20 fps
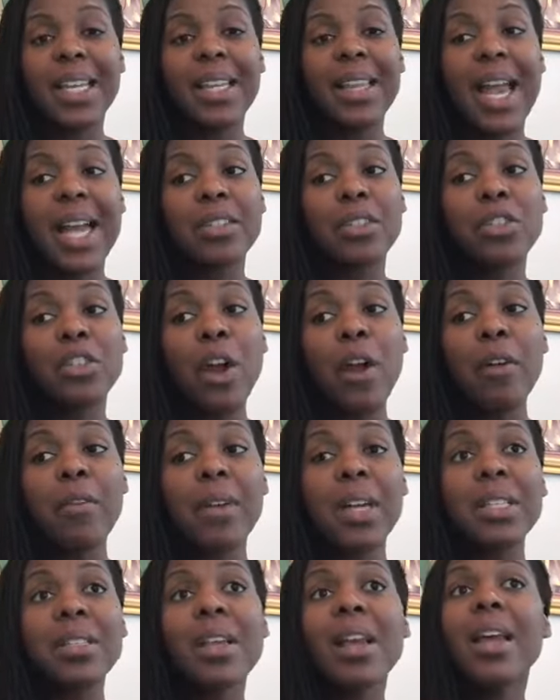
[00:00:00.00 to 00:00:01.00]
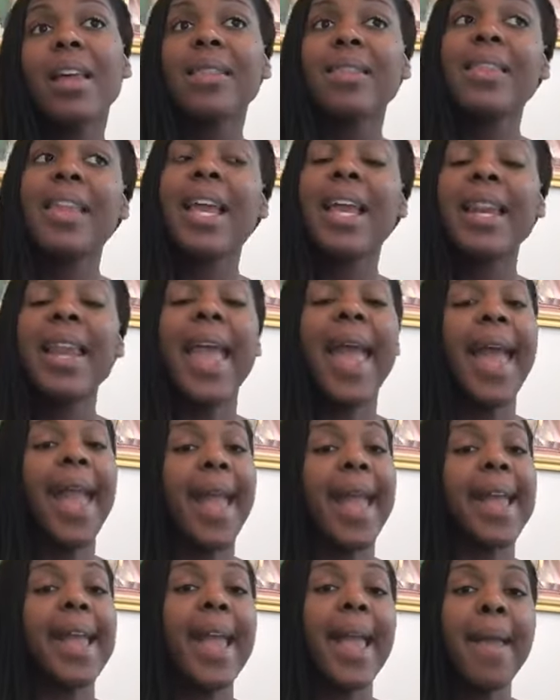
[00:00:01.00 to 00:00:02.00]
that service, then
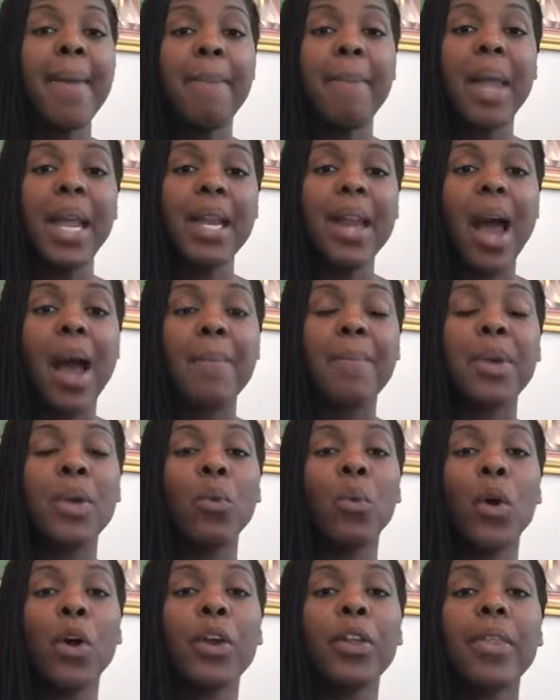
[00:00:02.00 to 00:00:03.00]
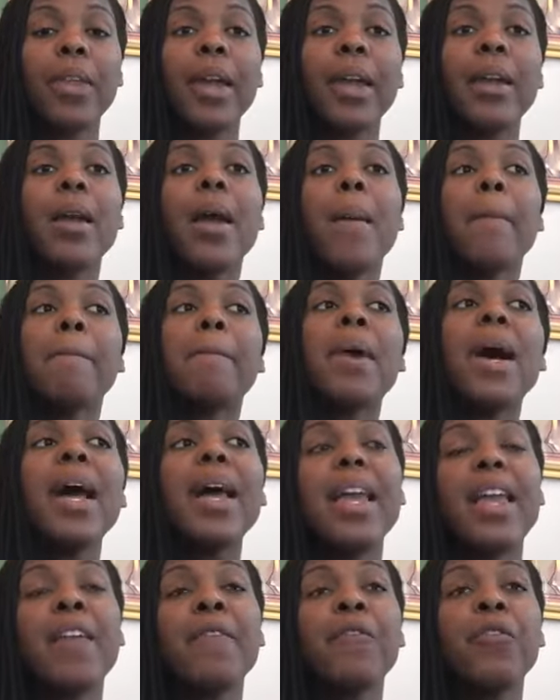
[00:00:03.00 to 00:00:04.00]
hey, it may not be worth it.
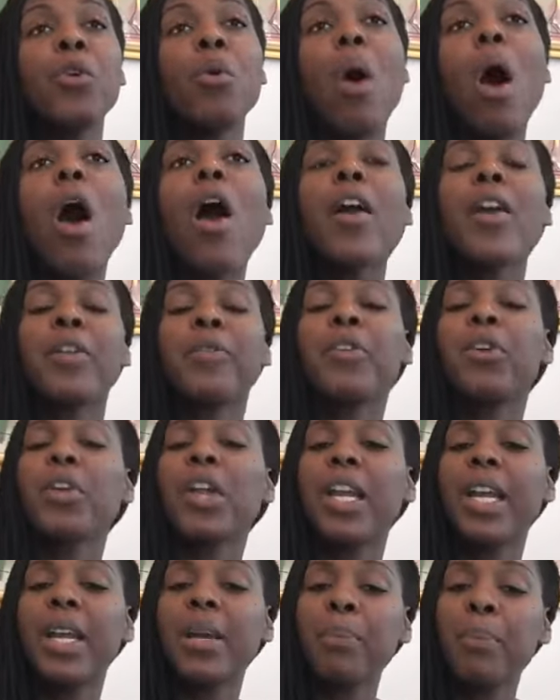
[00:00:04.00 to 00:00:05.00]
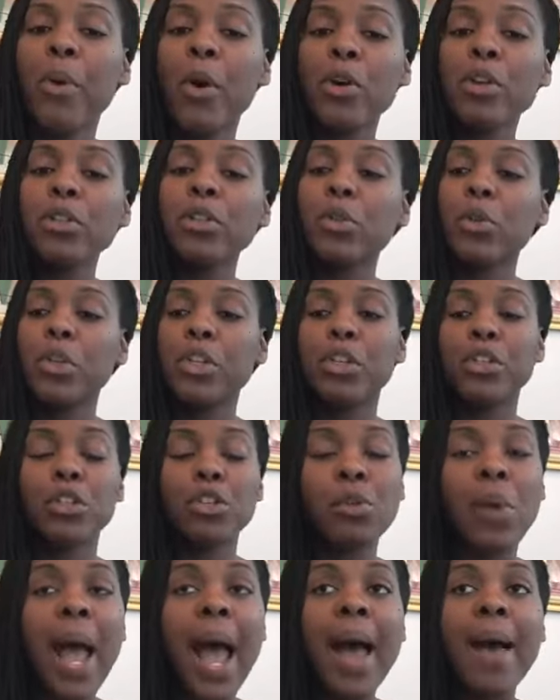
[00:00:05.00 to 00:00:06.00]
But if you're getting perks on your
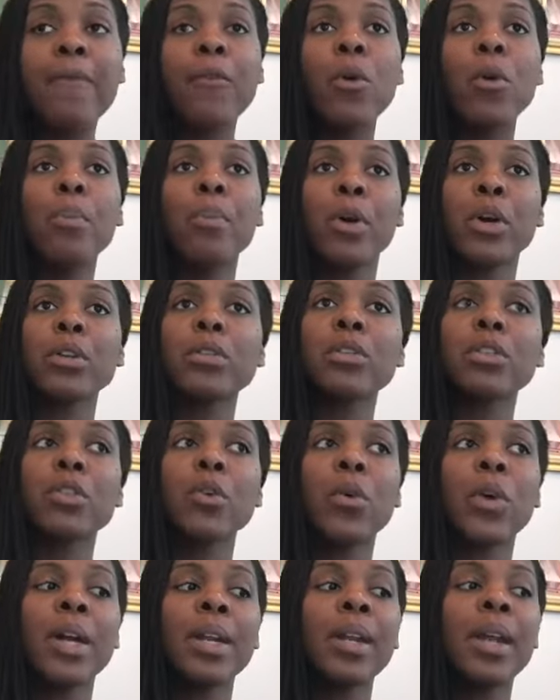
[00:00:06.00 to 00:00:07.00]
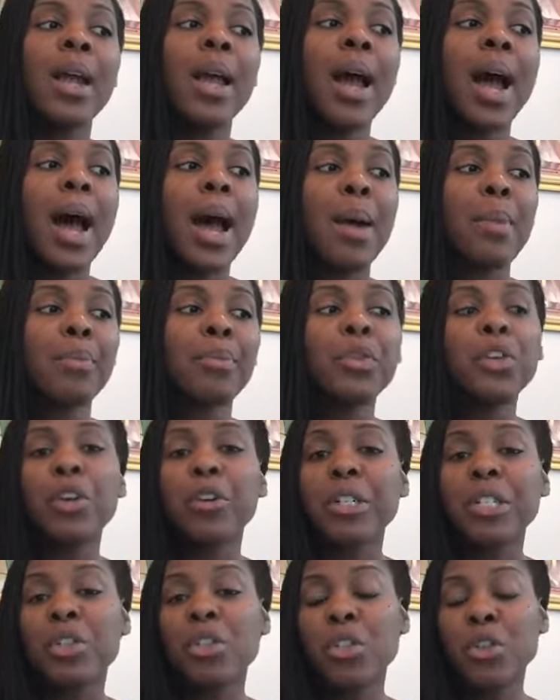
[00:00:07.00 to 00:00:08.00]
travel, perks on
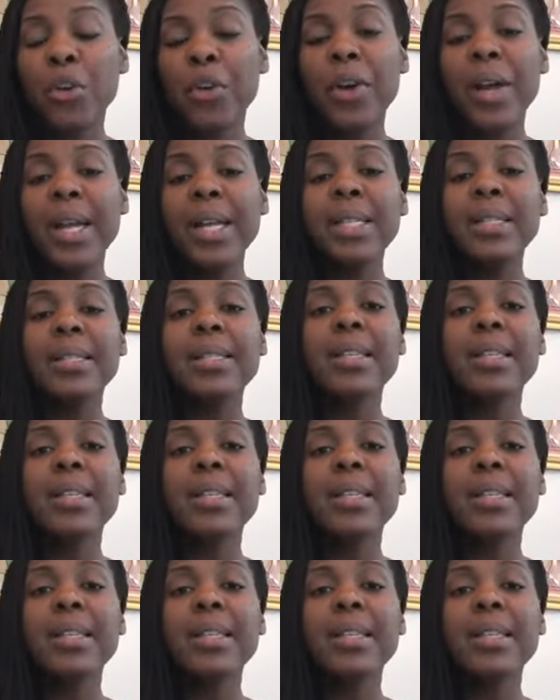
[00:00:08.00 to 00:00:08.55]
your insurance,